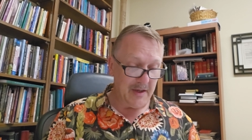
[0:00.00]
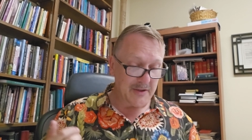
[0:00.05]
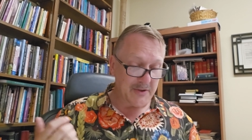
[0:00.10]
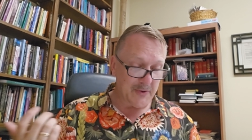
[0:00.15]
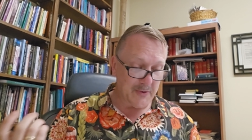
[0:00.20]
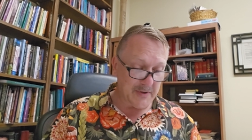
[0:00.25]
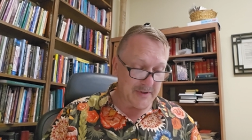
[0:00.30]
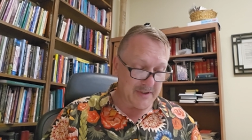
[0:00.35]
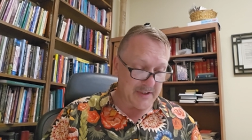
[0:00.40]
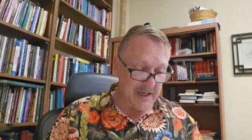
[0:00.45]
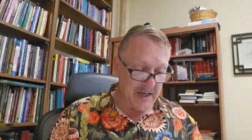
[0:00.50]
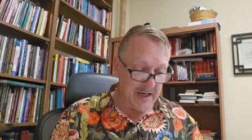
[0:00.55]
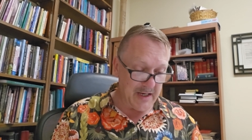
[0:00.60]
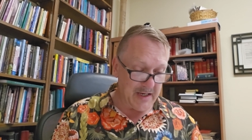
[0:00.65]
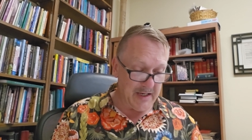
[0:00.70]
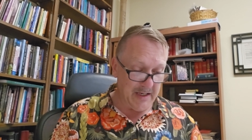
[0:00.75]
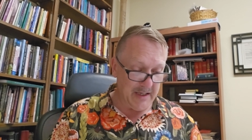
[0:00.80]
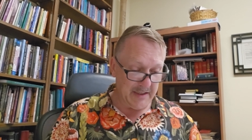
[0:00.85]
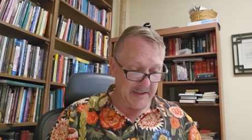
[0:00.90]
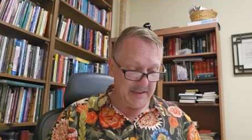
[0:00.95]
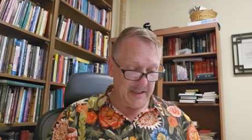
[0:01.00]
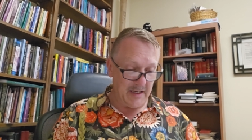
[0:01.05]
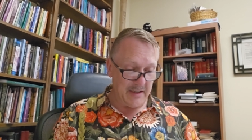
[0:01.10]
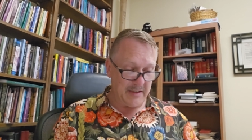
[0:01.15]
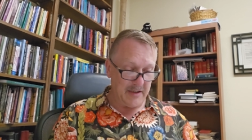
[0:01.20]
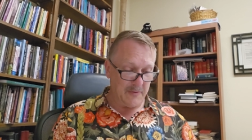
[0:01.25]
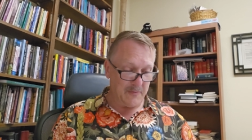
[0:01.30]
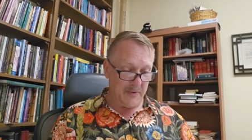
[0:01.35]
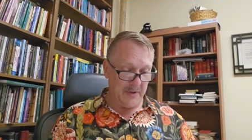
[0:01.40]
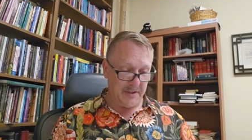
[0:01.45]
So in saying he
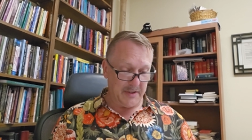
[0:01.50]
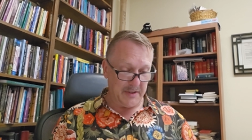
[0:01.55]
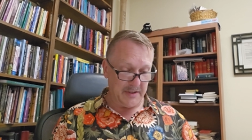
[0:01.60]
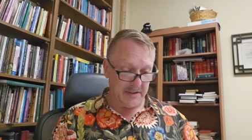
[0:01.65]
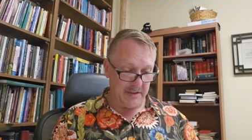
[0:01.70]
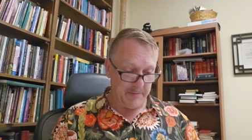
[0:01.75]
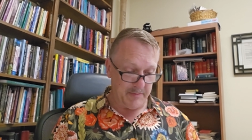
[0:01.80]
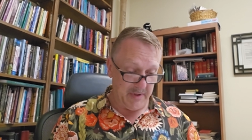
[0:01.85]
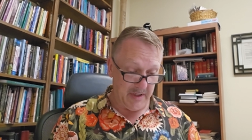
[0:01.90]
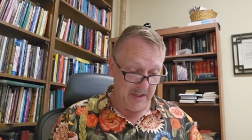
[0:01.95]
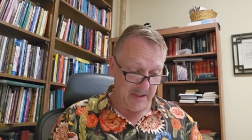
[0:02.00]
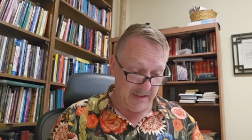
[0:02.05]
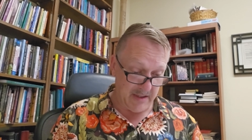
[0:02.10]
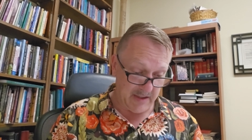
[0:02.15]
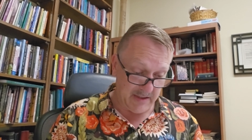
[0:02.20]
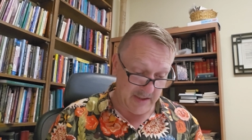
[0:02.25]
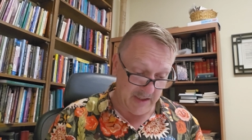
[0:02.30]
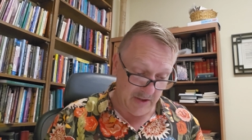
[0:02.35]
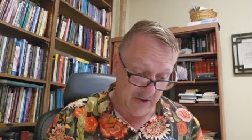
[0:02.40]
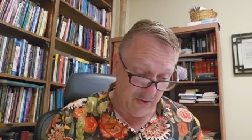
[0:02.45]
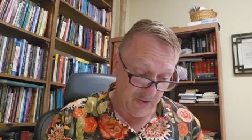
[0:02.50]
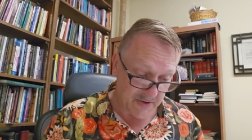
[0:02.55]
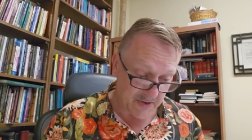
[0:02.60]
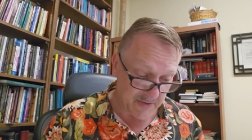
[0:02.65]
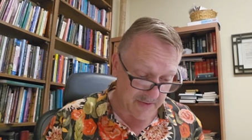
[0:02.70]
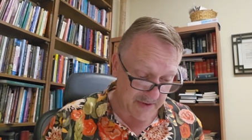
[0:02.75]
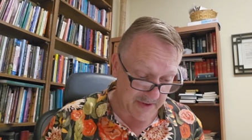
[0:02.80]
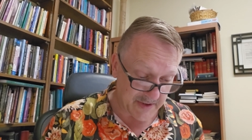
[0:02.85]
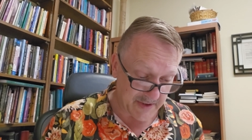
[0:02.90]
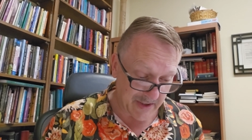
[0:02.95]
ascended, what does it mean? That he
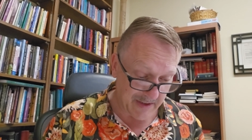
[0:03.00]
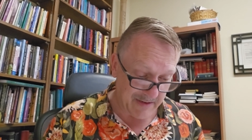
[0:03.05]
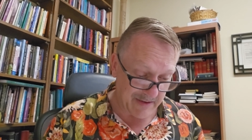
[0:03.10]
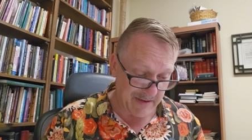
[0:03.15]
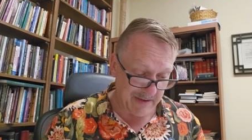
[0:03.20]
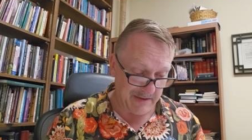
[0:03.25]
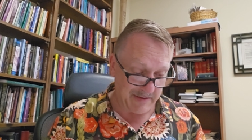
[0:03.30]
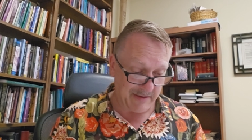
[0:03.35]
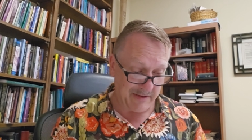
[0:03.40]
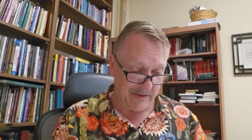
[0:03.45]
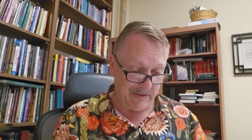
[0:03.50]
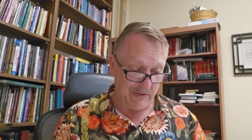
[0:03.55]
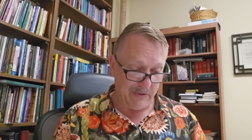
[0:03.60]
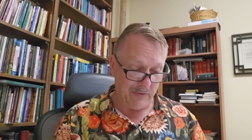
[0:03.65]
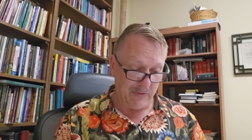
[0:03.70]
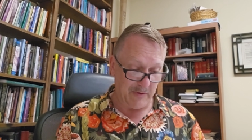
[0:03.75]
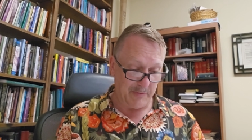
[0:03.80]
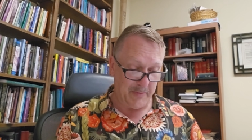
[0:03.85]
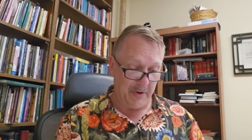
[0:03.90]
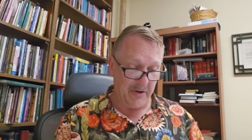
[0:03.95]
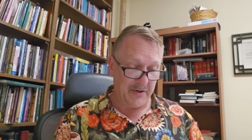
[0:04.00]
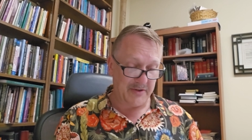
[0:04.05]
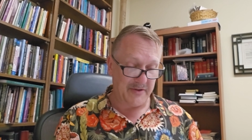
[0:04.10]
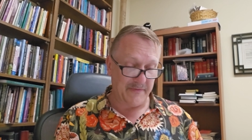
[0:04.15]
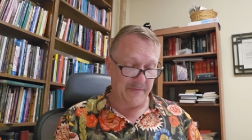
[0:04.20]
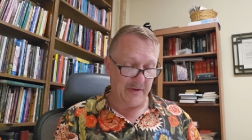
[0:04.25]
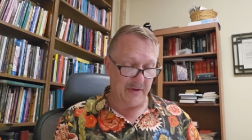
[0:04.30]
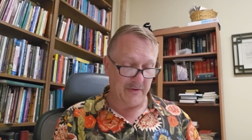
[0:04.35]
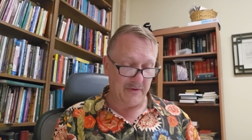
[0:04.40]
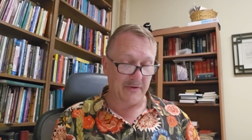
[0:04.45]
also descended into the lower parts
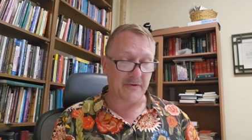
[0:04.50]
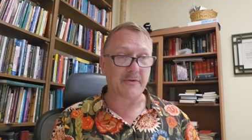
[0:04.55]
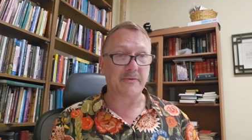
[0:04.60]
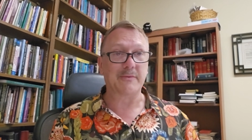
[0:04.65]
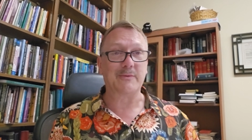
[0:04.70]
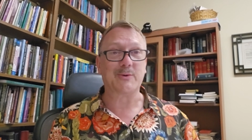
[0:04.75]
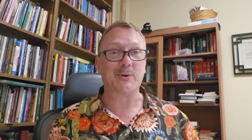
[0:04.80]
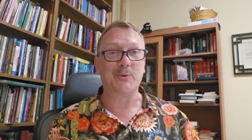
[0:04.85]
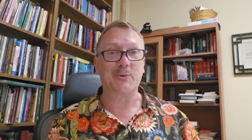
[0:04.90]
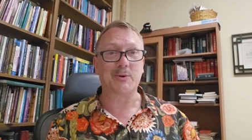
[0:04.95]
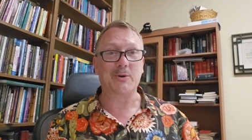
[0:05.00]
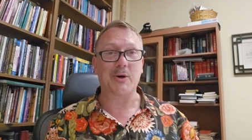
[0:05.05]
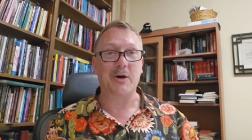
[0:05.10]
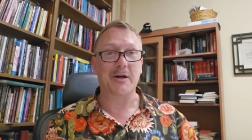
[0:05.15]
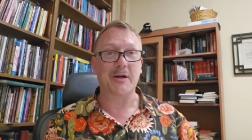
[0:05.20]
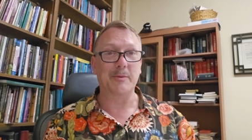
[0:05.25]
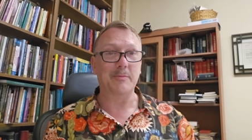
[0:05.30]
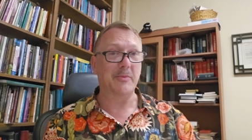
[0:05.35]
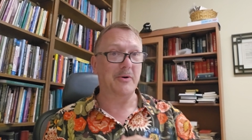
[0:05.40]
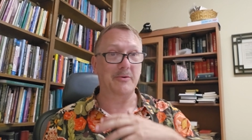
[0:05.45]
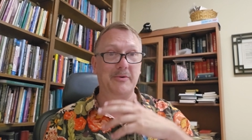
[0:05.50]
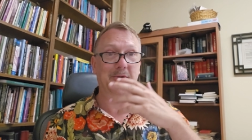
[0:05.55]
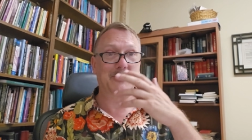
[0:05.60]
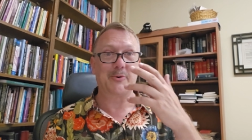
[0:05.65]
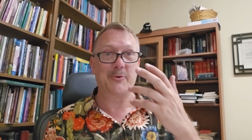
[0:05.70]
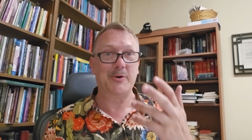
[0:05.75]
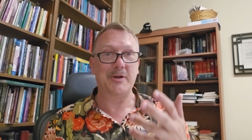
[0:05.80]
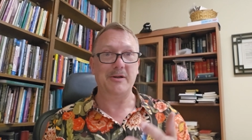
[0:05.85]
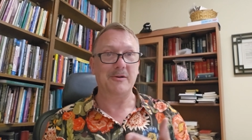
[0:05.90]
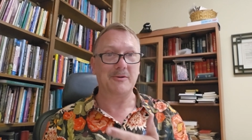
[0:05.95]
of the earth. And so we're talking about the
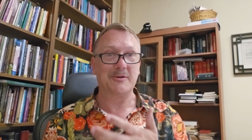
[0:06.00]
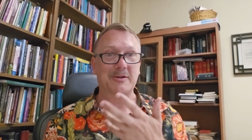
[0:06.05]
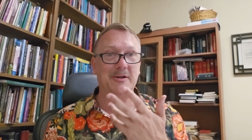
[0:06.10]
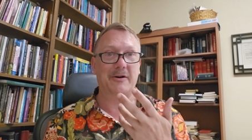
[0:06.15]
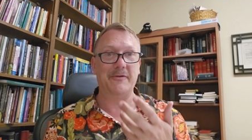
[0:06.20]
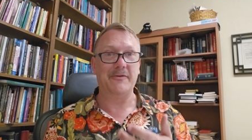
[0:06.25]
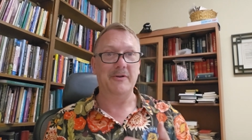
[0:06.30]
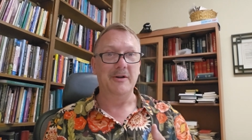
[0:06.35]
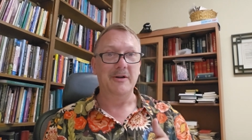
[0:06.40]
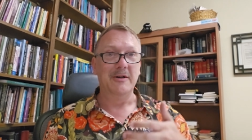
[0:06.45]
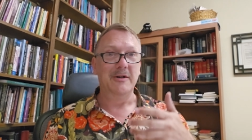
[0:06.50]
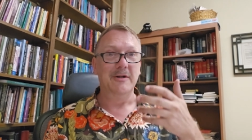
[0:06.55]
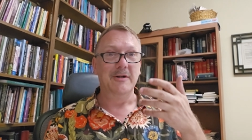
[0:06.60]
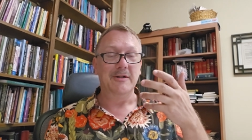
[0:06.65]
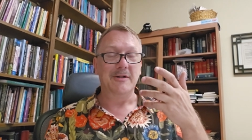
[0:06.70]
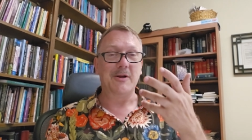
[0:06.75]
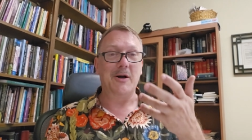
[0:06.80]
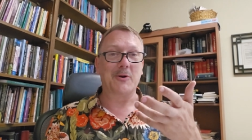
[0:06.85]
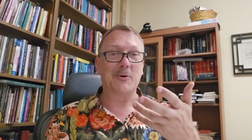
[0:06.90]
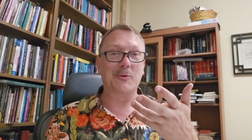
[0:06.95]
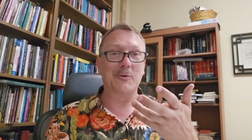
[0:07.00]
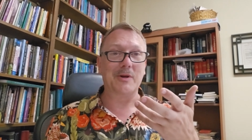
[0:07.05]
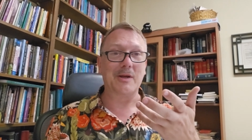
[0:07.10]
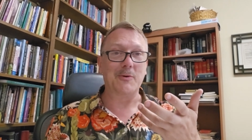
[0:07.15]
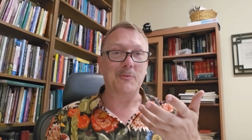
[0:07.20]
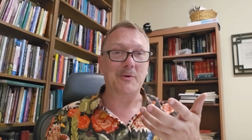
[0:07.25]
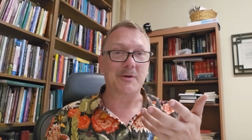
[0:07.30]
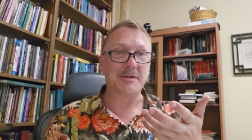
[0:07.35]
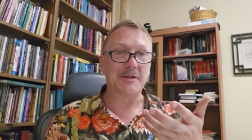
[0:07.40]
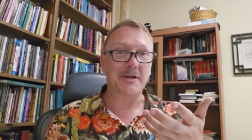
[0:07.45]
creedal stuff. Not only
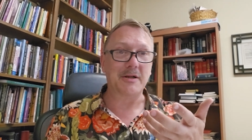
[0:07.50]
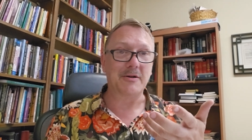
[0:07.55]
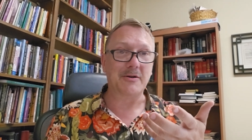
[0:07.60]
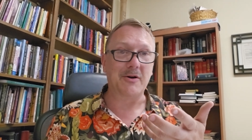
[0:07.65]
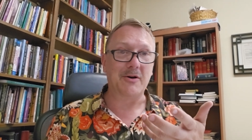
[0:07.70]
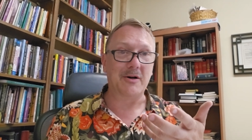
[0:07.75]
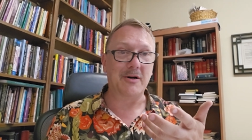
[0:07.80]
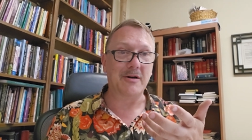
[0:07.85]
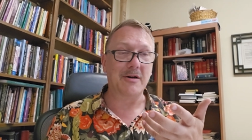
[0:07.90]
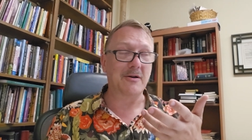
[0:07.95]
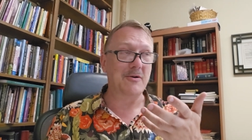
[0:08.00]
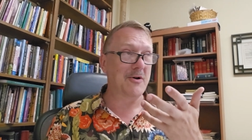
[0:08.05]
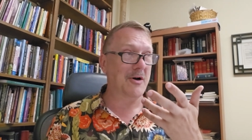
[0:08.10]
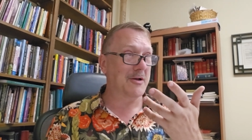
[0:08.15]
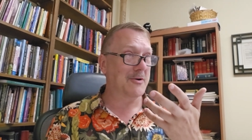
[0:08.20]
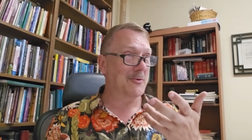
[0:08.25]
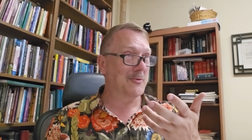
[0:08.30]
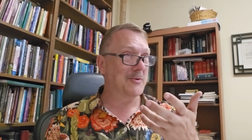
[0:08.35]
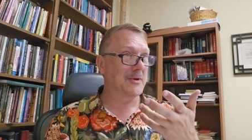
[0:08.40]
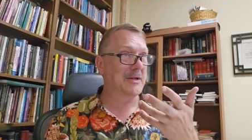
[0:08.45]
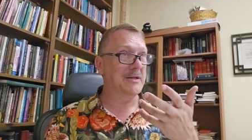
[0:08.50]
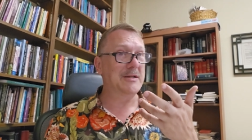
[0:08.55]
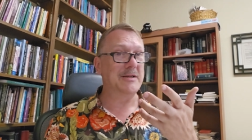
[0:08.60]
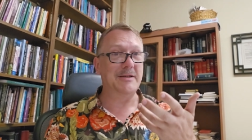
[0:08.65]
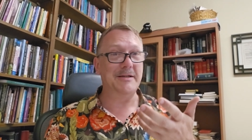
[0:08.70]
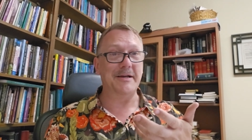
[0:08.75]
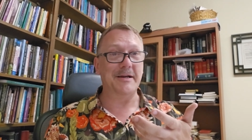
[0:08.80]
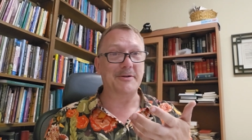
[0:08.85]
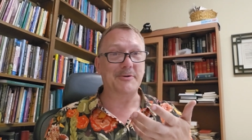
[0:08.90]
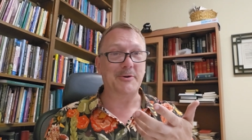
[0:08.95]
was he incarnate, not only
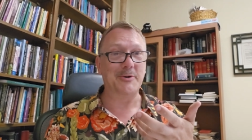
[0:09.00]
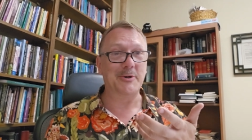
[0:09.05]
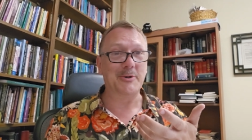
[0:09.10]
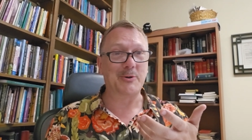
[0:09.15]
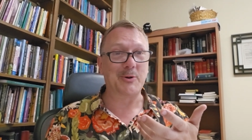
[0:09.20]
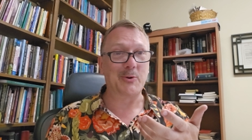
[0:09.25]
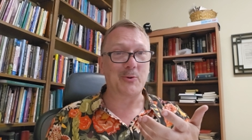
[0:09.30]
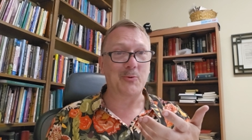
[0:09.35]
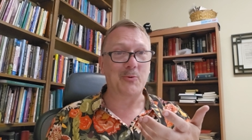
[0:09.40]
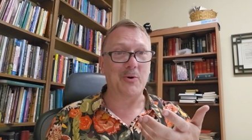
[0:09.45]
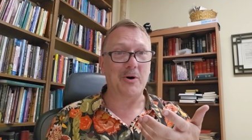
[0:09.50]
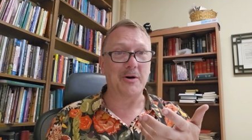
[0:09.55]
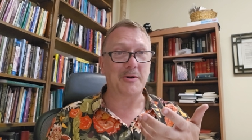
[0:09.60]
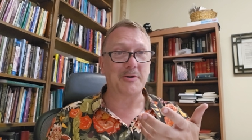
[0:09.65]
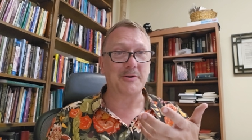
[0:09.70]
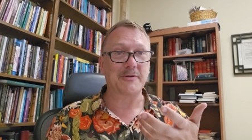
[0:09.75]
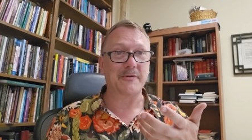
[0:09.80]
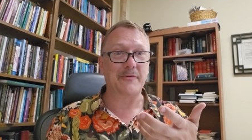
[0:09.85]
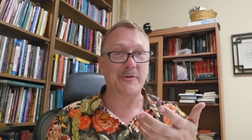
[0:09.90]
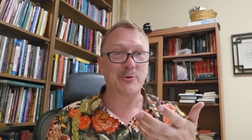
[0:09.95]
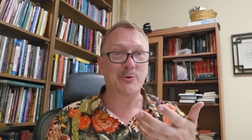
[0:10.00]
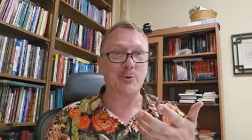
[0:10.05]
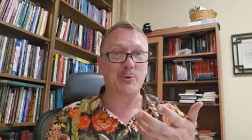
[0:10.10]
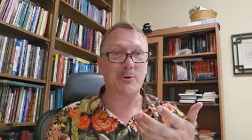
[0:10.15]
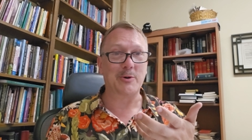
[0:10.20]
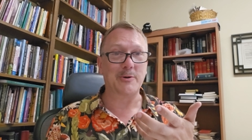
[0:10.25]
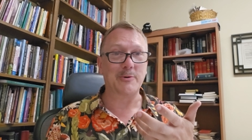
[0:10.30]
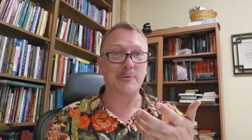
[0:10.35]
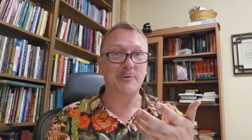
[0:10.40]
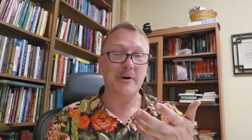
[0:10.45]
did he enter into the waters of the
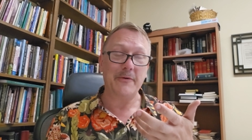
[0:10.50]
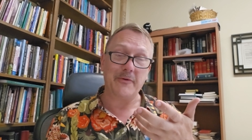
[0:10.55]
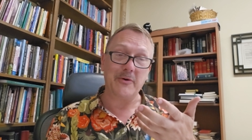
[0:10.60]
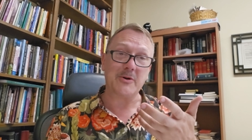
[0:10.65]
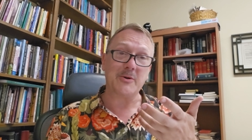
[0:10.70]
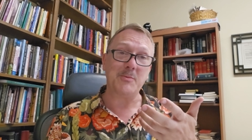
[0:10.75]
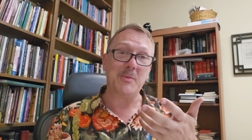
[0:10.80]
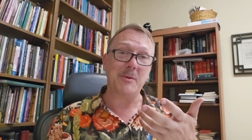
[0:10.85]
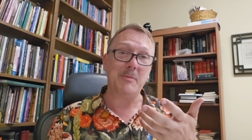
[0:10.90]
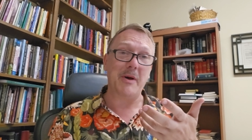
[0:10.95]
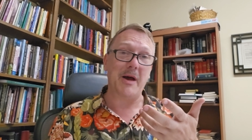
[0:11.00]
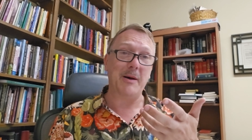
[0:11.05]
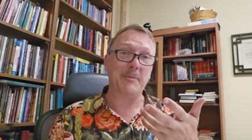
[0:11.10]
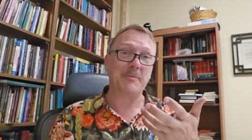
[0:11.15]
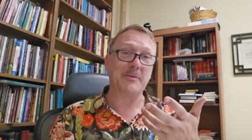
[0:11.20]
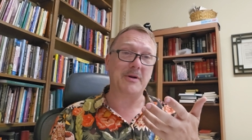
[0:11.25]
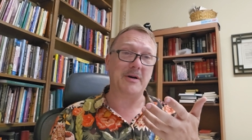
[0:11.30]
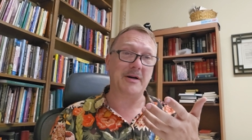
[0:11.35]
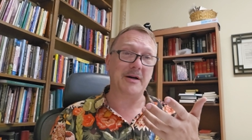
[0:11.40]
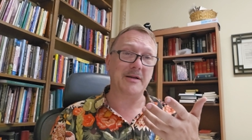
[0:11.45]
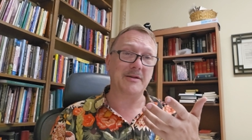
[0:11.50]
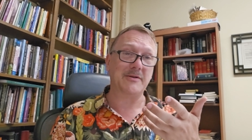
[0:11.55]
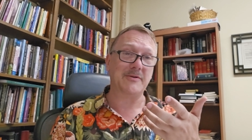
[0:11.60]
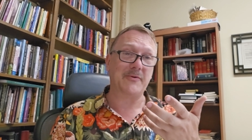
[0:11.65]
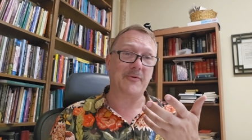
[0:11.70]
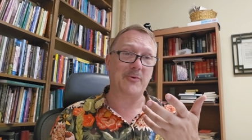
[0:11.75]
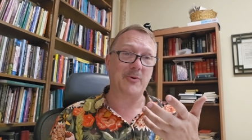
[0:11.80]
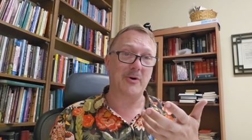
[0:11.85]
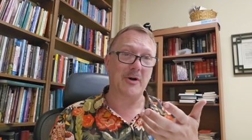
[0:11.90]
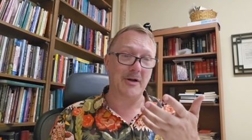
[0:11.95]
Jordan River to be baptized
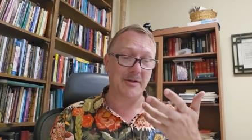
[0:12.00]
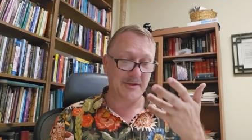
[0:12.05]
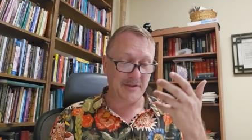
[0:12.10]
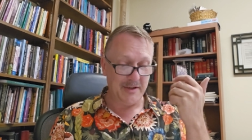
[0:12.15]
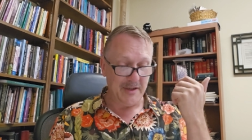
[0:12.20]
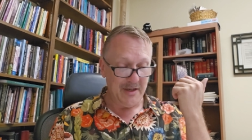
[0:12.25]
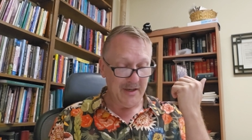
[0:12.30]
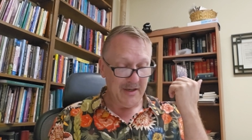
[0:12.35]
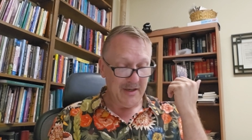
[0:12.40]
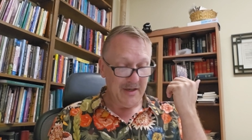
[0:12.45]
for us,